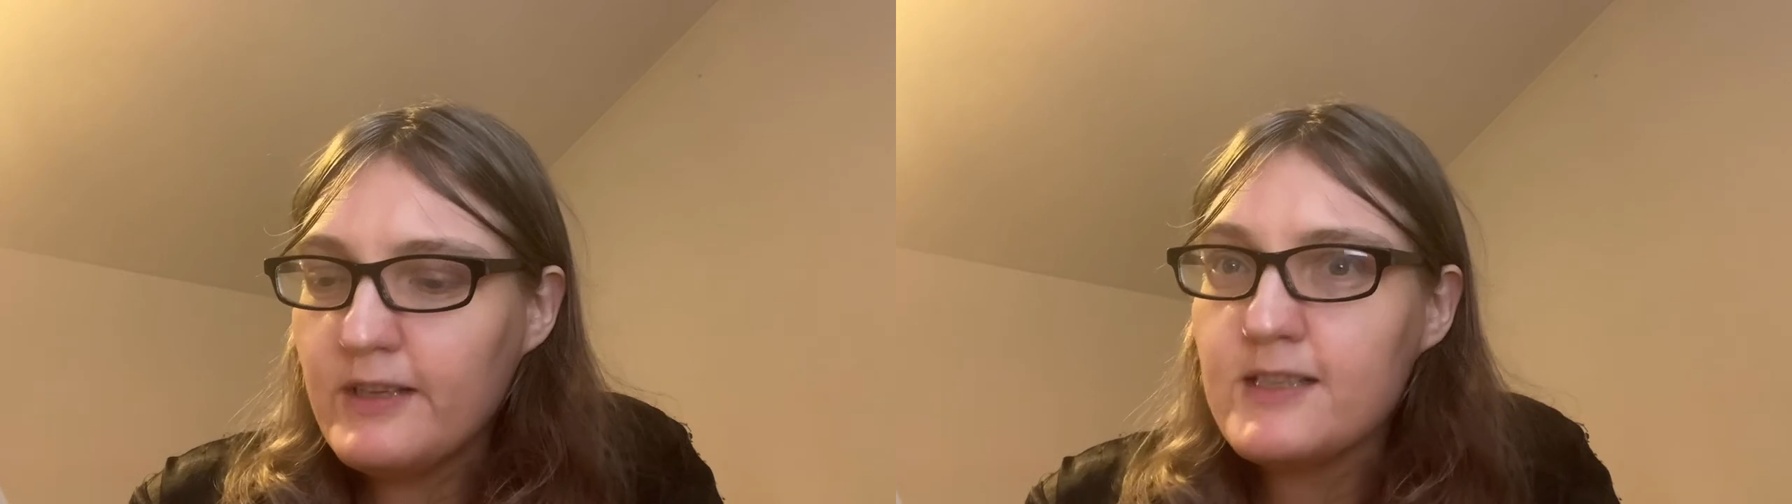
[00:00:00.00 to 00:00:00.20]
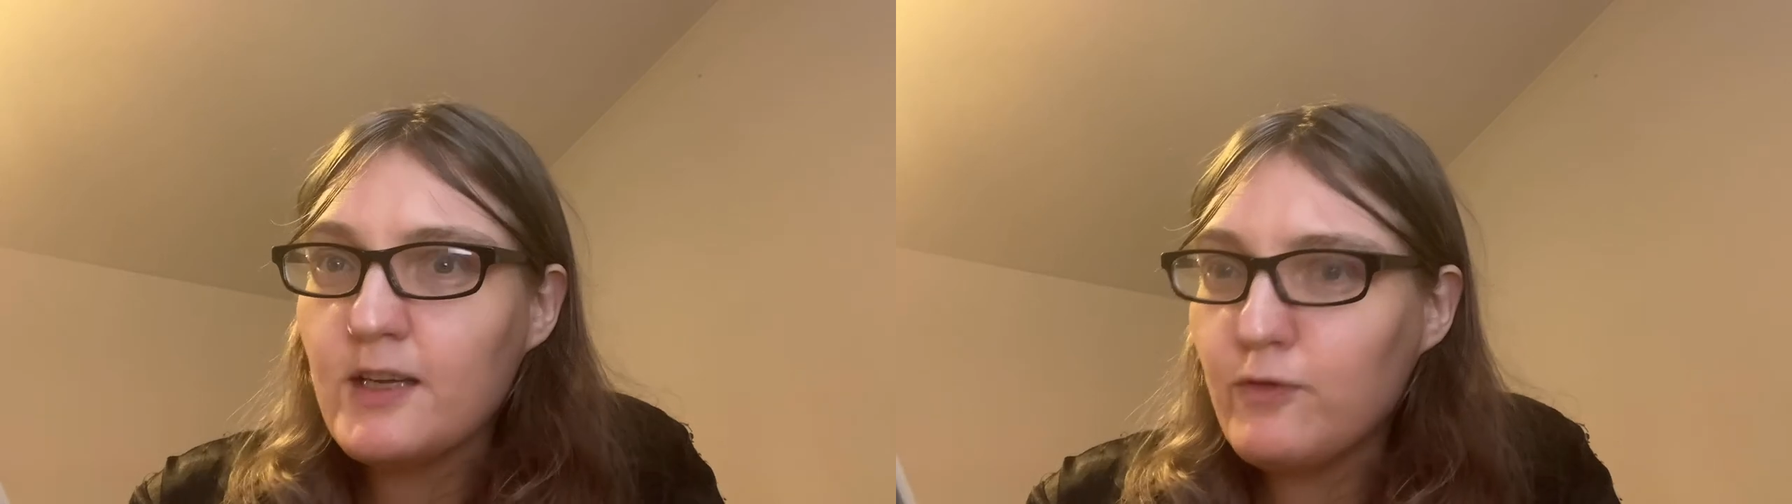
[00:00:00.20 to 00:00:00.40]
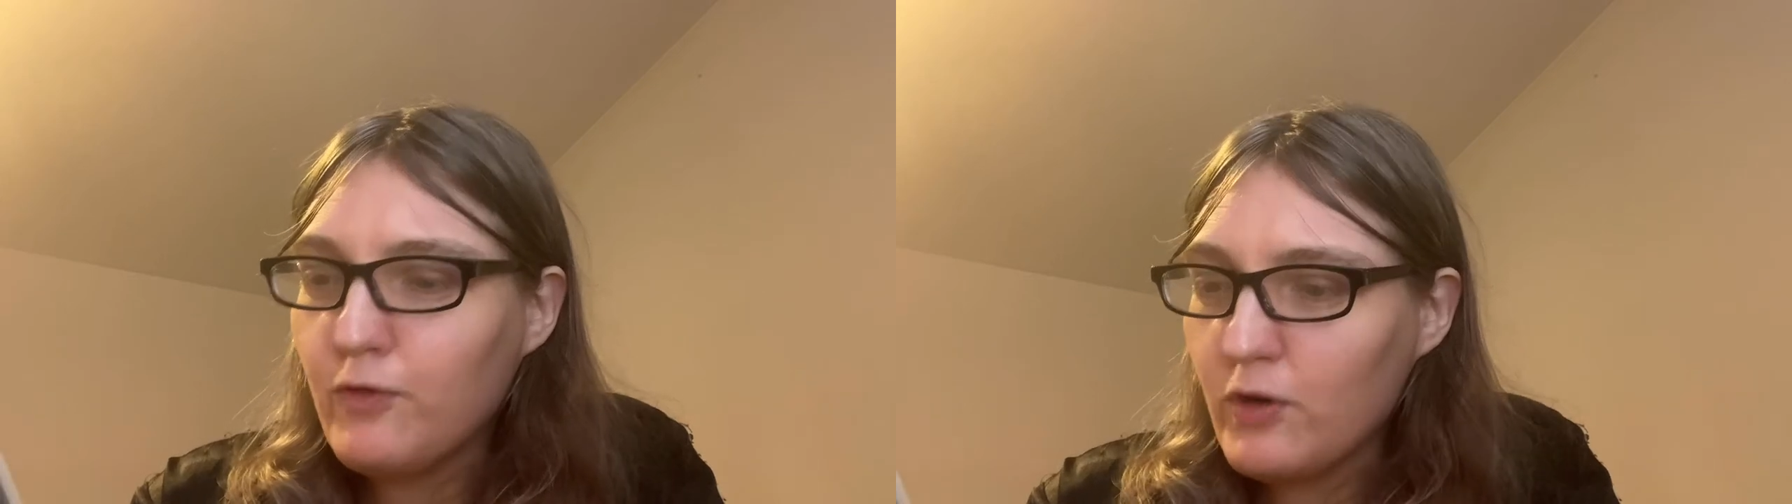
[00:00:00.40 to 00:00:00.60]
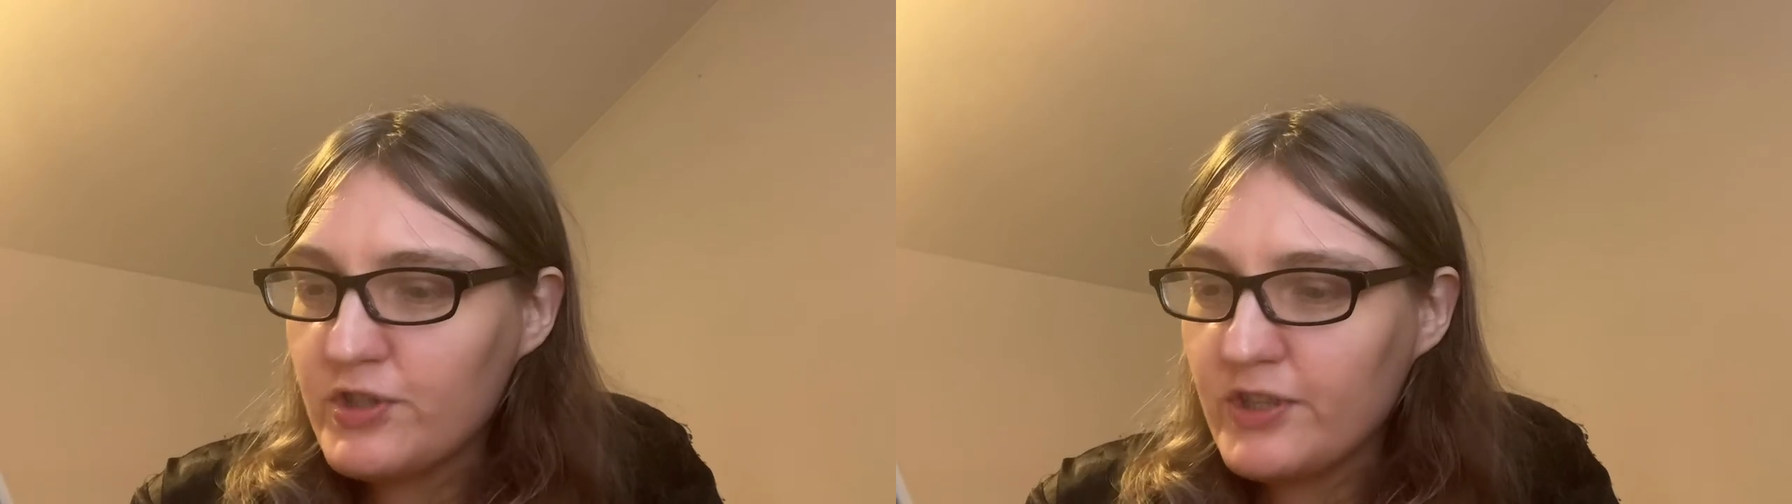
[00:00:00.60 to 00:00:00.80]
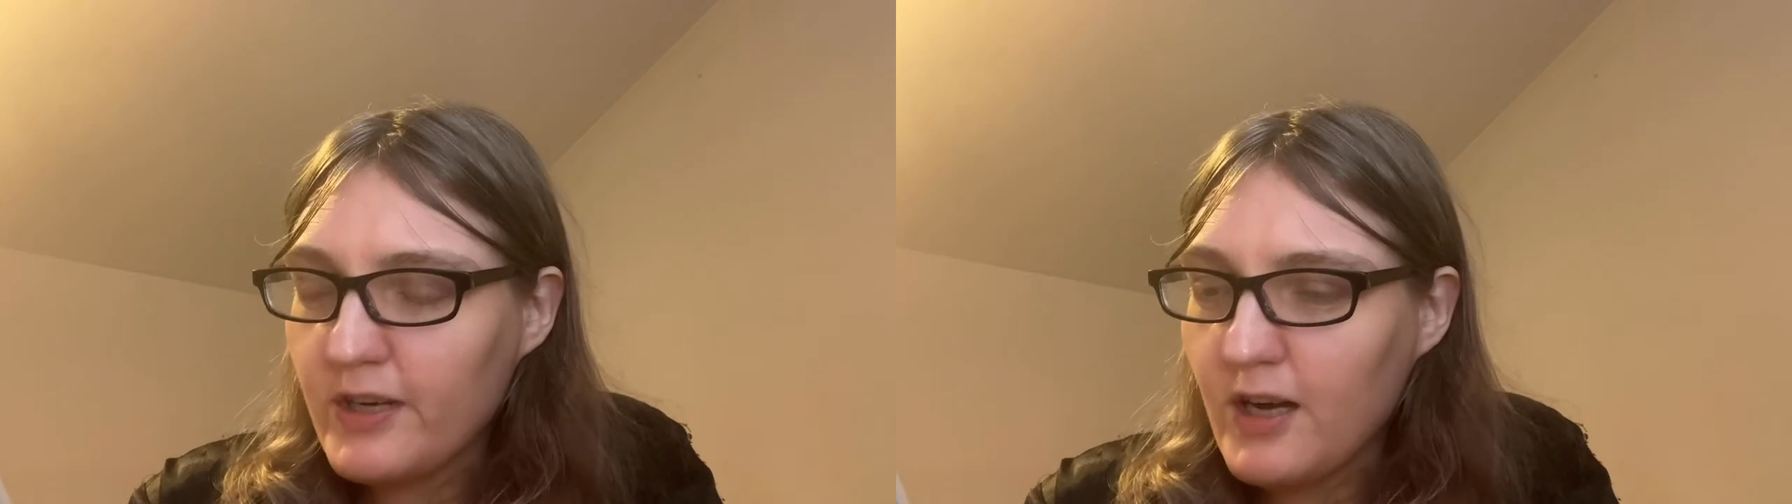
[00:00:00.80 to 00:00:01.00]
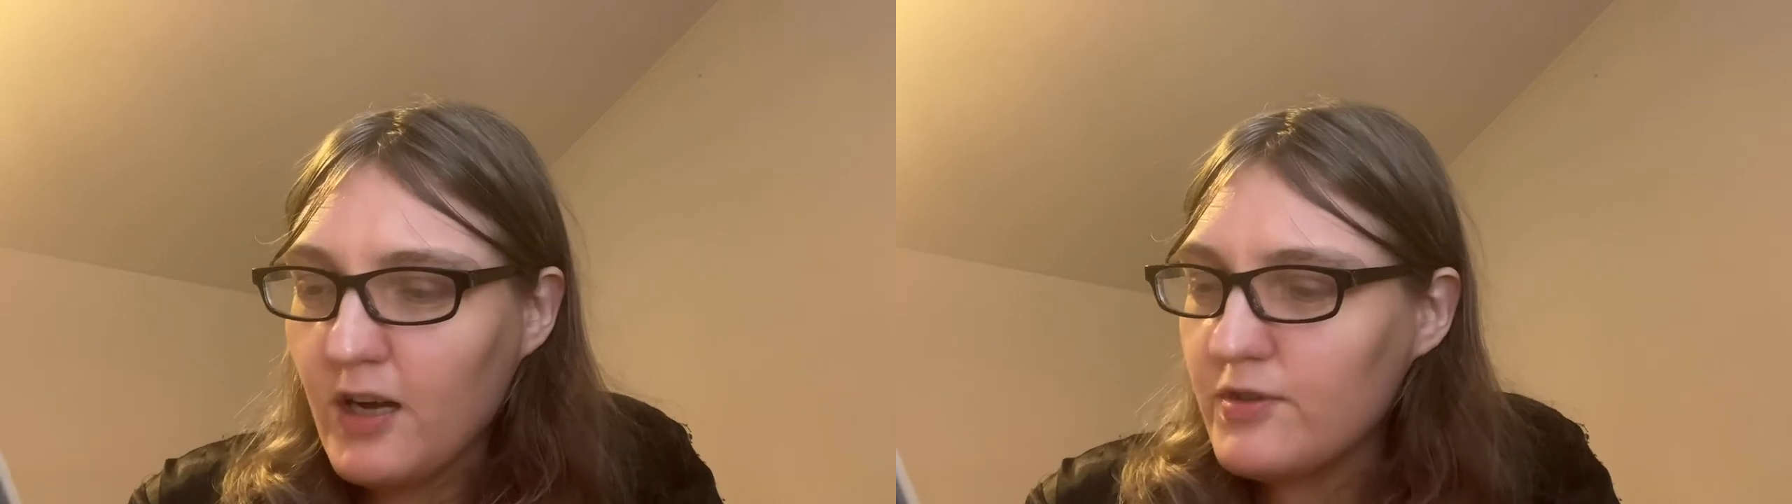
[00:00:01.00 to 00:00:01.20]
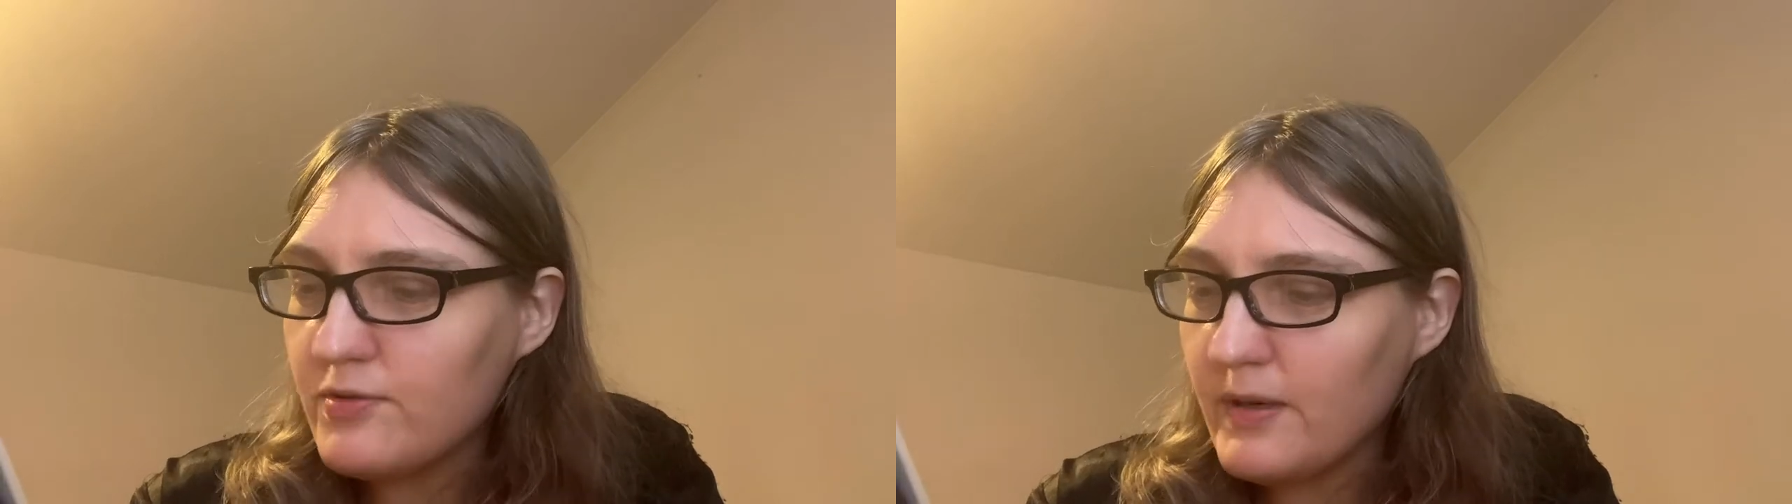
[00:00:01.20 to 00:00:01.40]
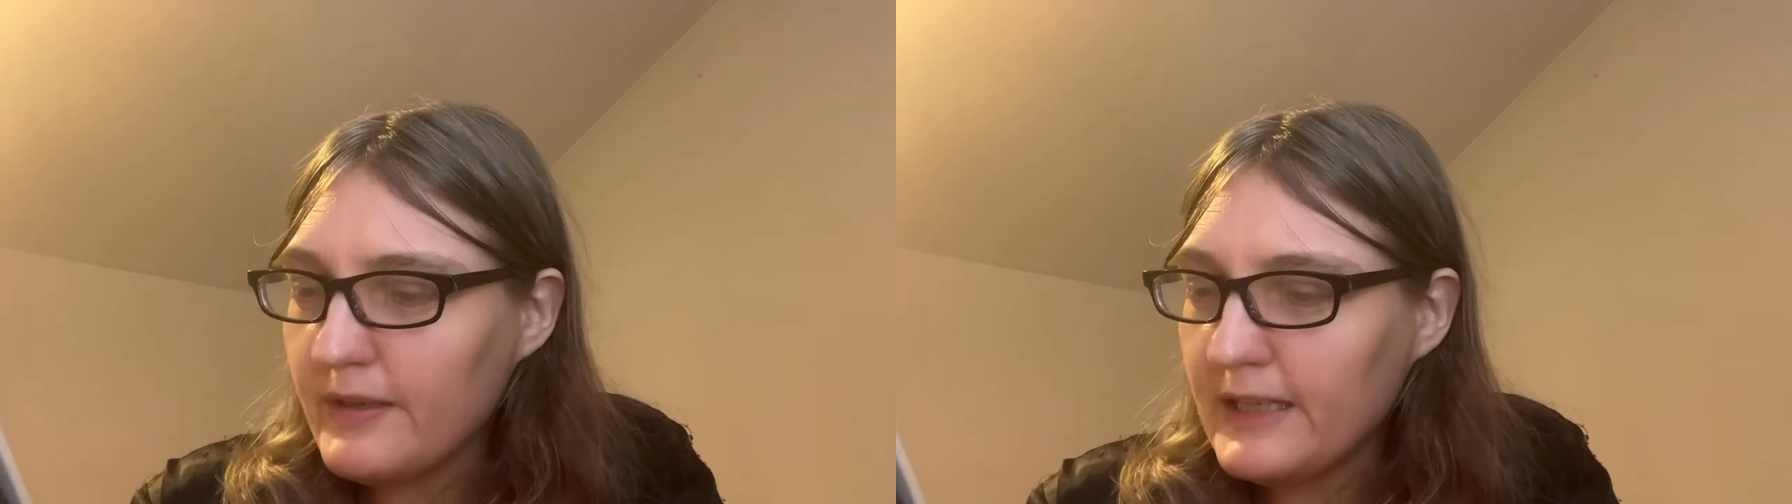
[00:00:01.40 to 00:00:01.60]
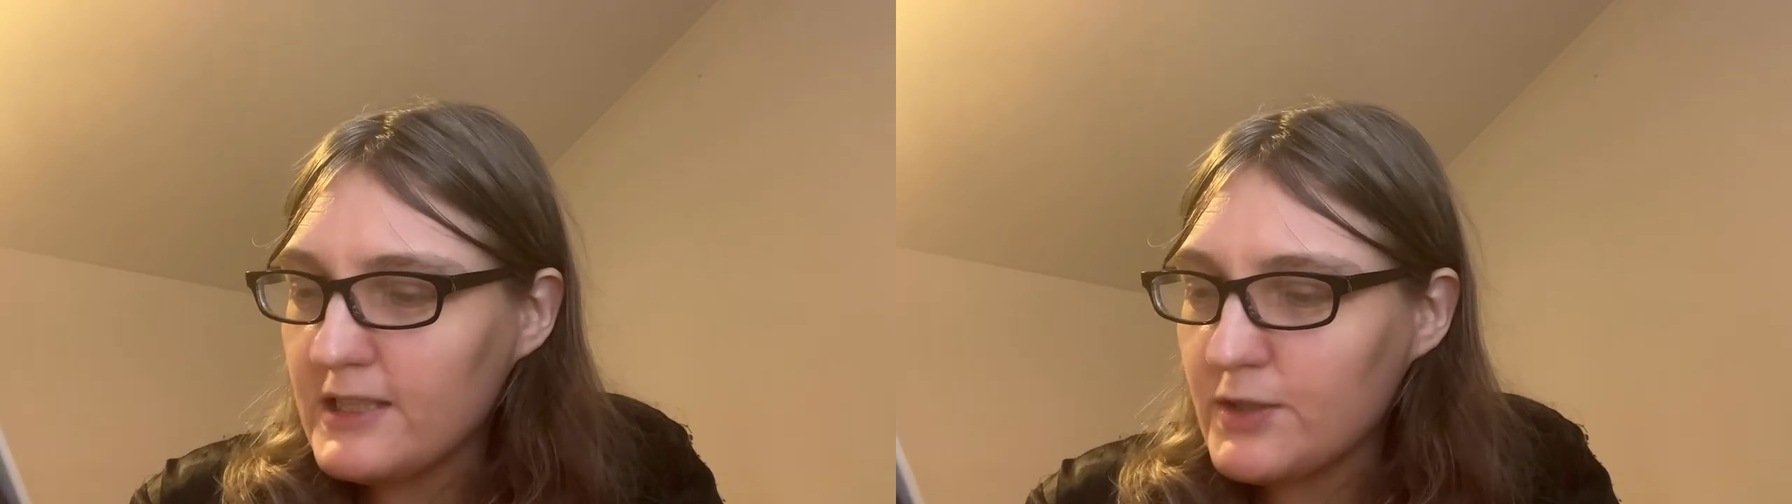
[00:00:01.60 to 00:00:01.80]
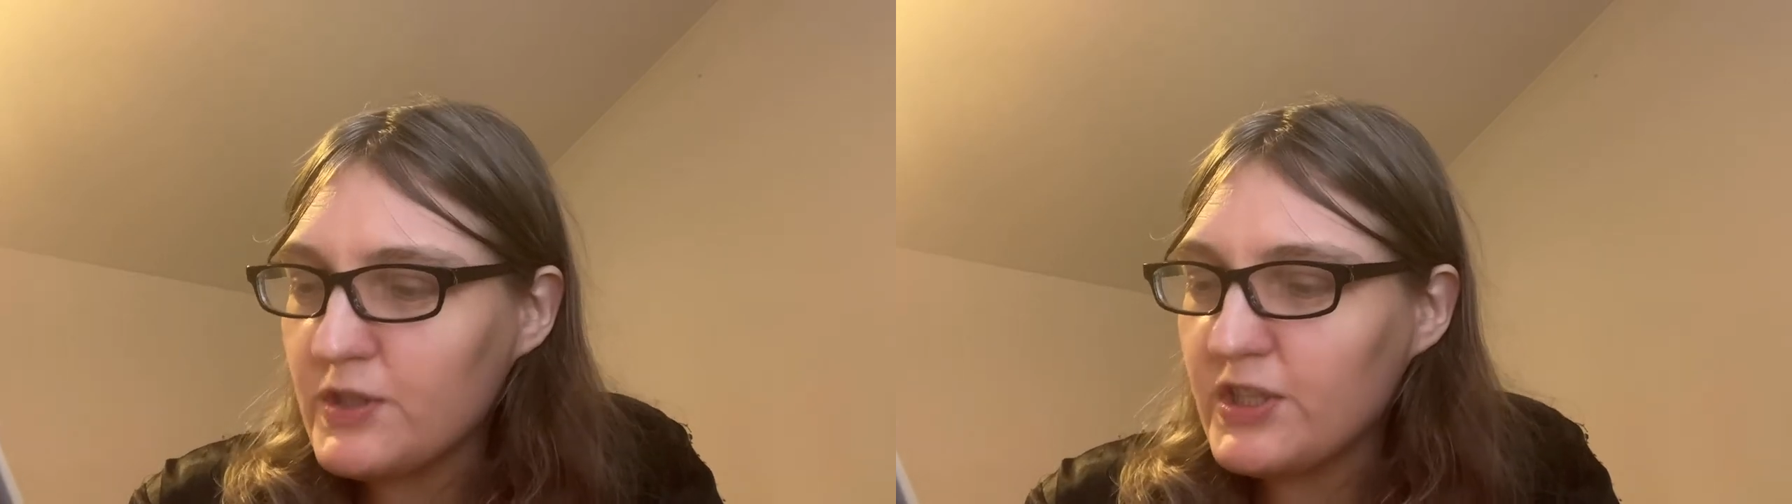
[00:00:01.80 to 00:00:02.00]
this unfortunate
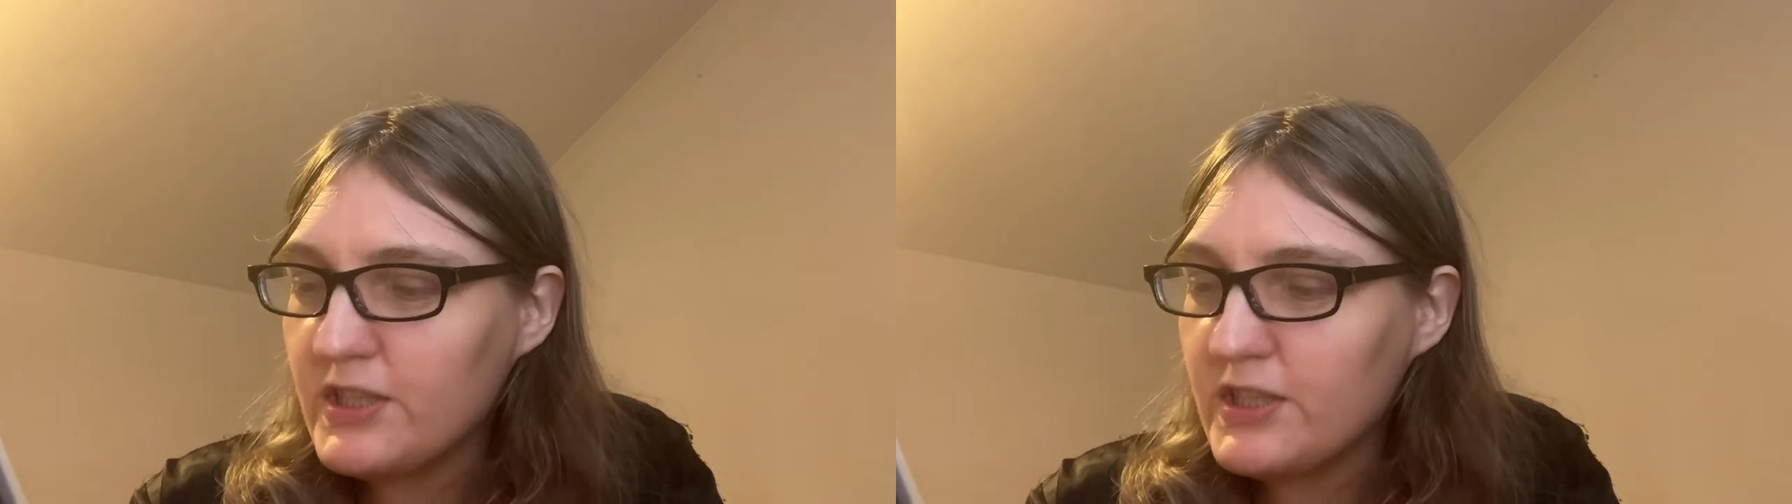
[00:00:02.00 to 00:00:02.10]
contrariness which